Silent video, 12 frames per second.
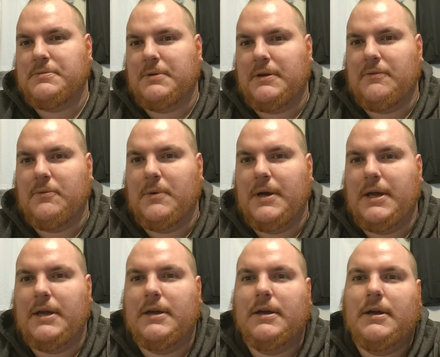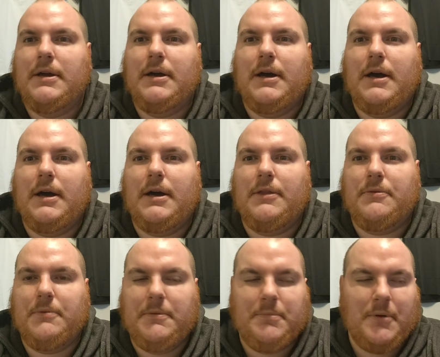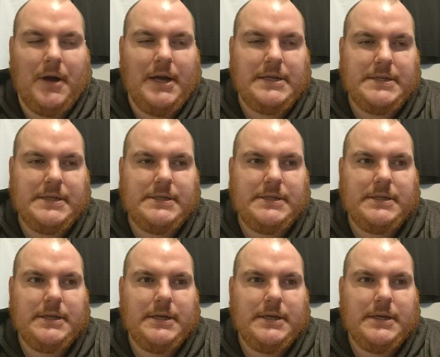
we'll give away 3 prizes.